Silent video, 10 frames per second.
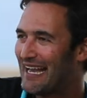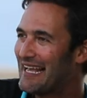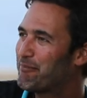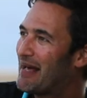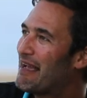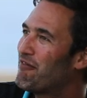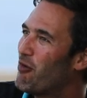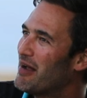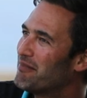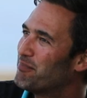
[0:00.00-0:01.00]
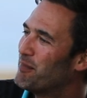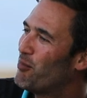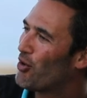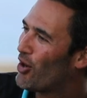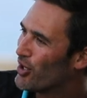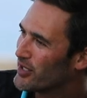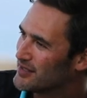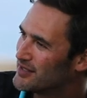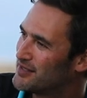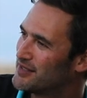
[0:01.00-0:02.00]
I, but i want but more
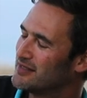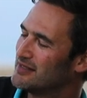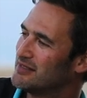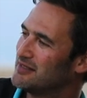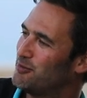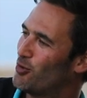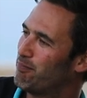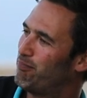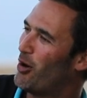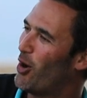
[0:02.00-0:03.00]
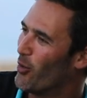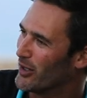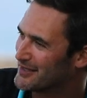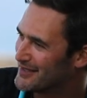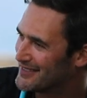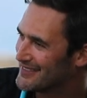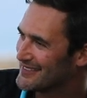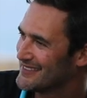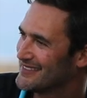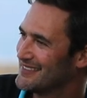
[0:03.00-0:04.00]
artists more poets
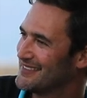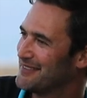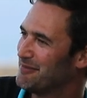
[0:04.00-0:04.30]
all right